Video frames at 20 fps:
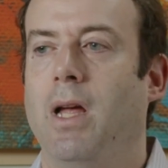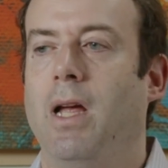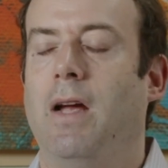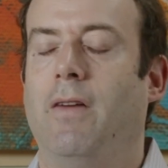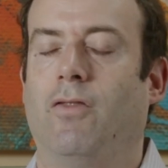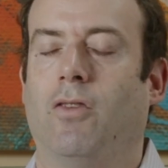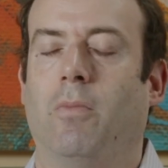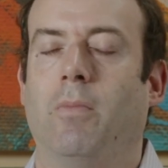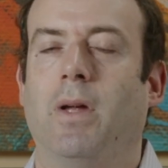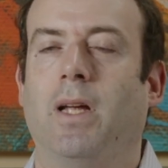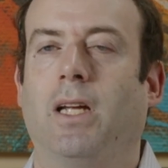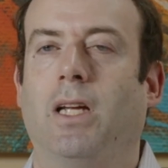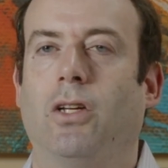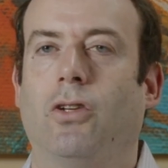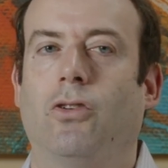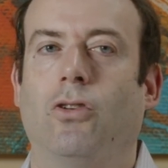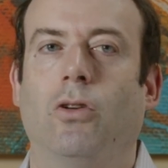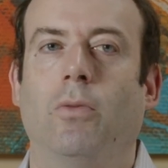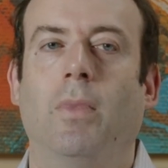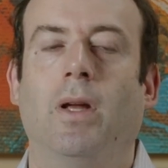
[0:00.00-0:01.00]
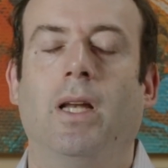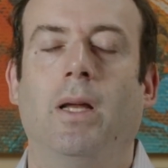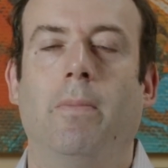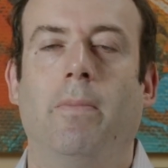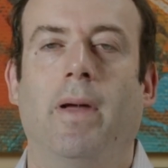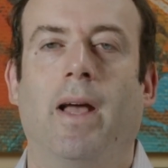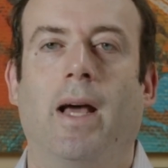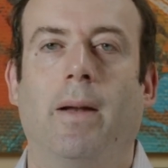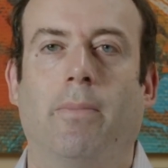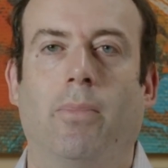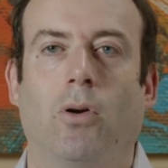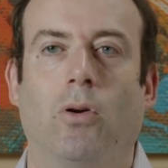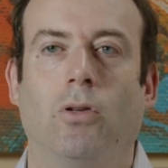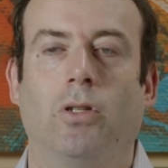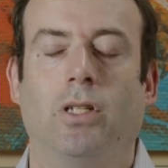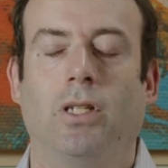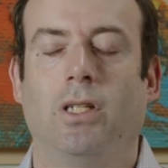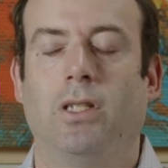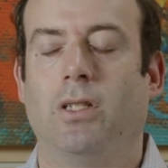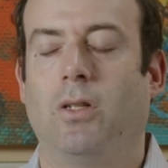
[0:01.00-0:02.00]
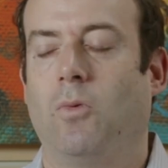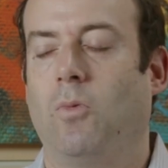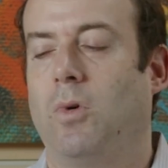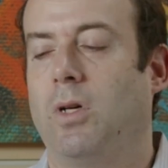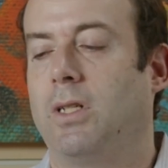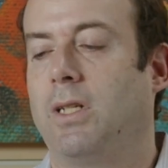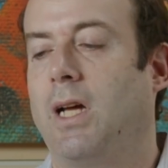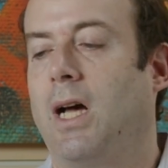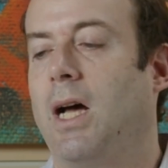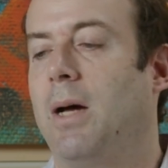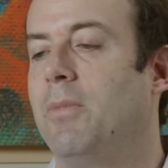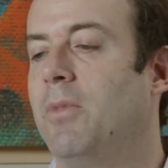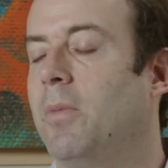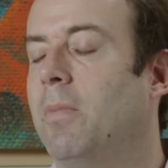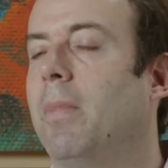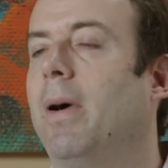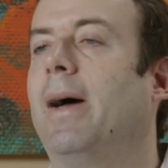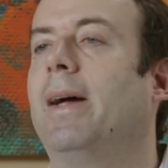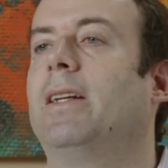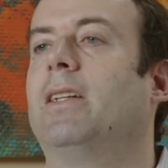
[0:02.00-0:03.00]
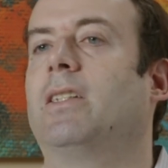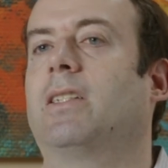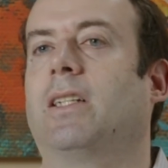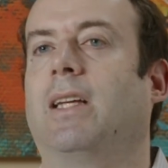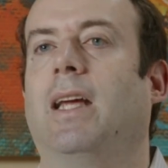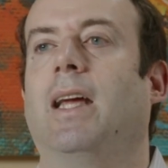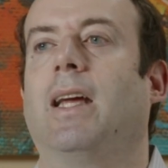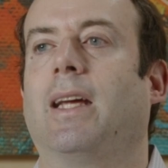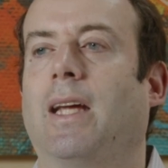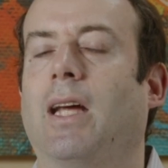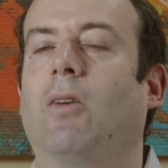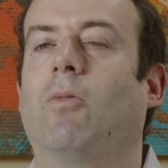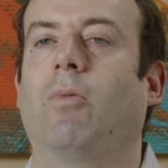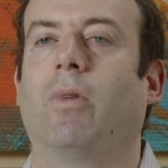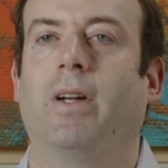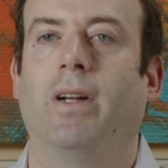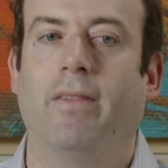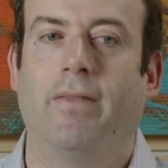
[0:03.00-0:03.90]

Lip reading: If you're making too many bad proteins at one time, your body just can't get rid of